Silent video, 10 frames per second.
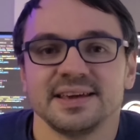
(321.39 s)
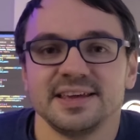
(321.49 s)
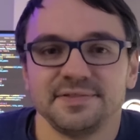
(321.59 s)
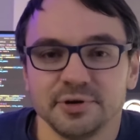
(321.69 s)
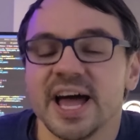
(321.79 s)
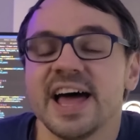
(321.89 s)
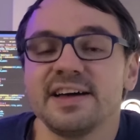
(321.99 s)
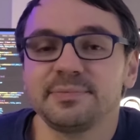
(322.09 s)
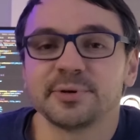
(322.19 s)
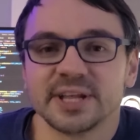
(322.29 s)
if you
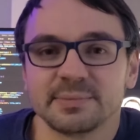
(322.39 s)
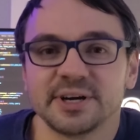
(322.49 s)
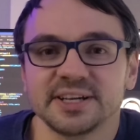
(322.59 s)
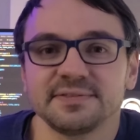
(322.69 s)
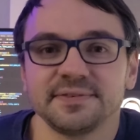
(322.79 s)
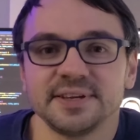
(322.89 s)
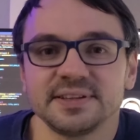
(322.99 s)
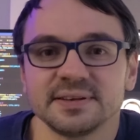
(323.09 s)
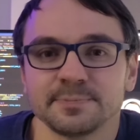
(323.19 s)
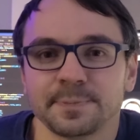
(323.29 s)
have product market
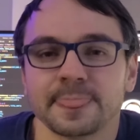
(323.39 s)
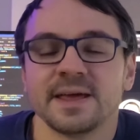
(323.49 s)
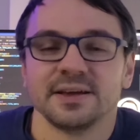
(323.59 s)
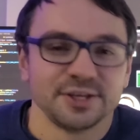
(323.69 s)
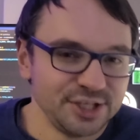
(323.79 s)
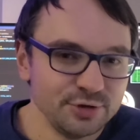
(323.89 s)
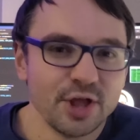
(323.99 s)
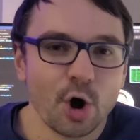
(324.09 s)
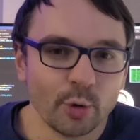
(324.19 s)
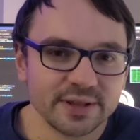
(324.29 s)
fit, you
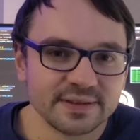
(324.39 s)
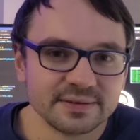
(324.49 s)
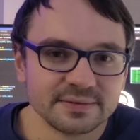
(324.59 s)
know it.